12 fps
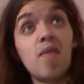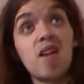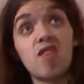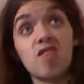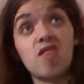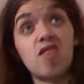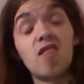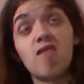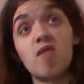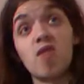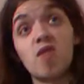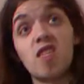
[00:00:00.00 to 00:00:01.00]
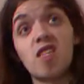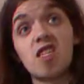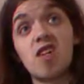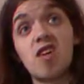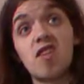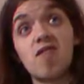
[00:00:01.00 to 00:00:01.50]
based on a difficulty
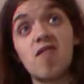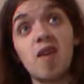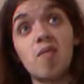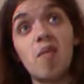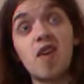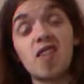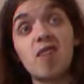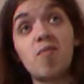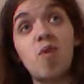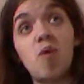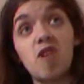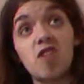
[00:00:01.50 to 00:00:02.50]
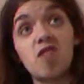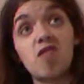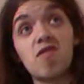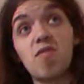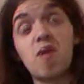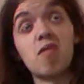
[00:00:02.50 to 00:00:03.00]
slider, and they might have more
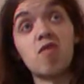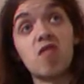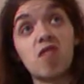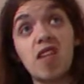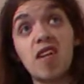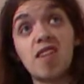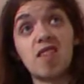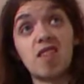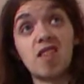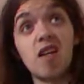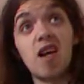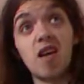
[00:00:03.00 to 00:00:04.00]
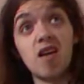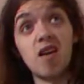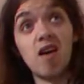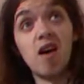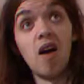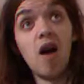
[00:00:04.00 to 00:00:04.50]
issues with people just getting stuck.